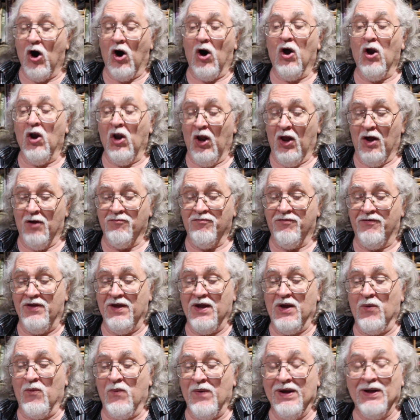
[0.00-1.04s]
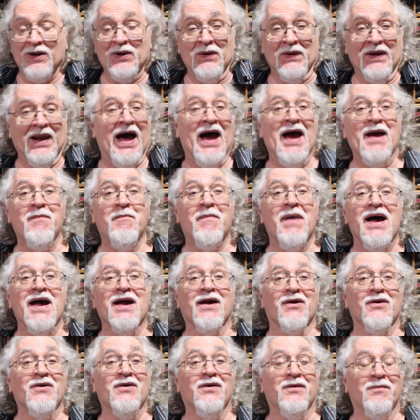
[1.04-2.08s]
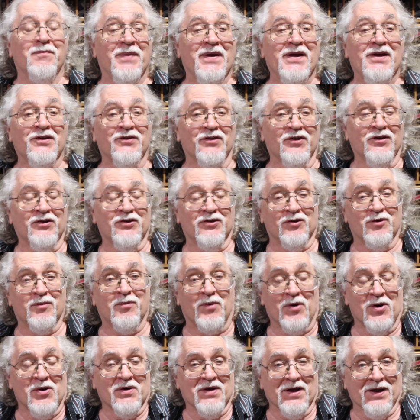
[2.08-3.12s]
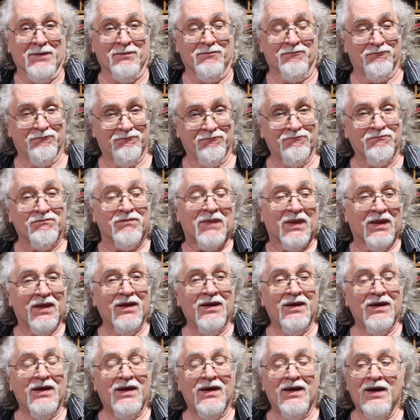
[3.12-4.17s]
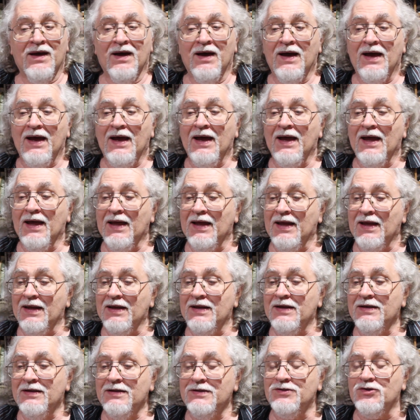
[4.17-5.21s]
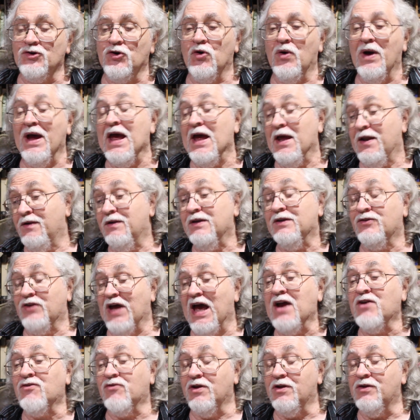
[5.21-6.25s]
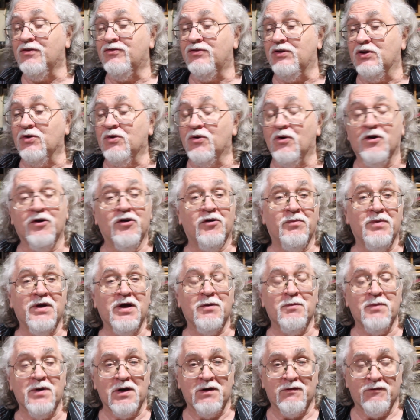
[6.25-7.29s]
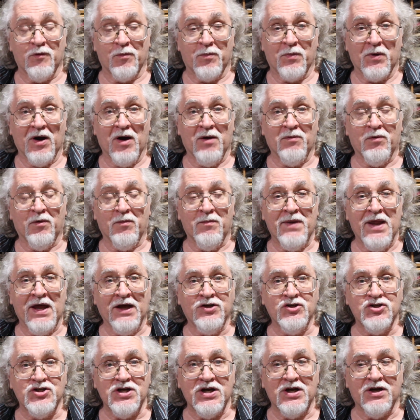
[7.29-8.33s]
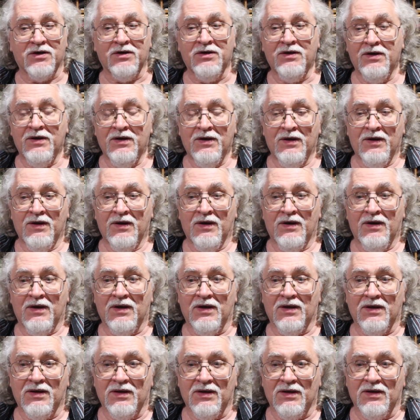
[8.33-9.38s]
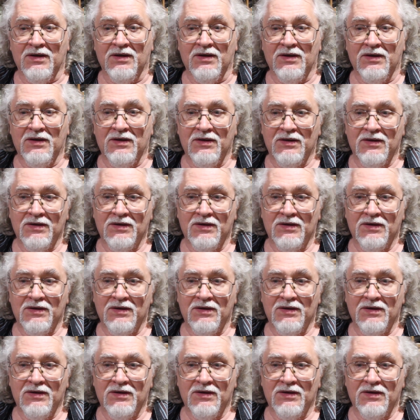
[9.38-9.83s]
all of the Will linebacker pieces are broken. Uh, so, and it's actually still going to be a bit of a problem next year. Uh,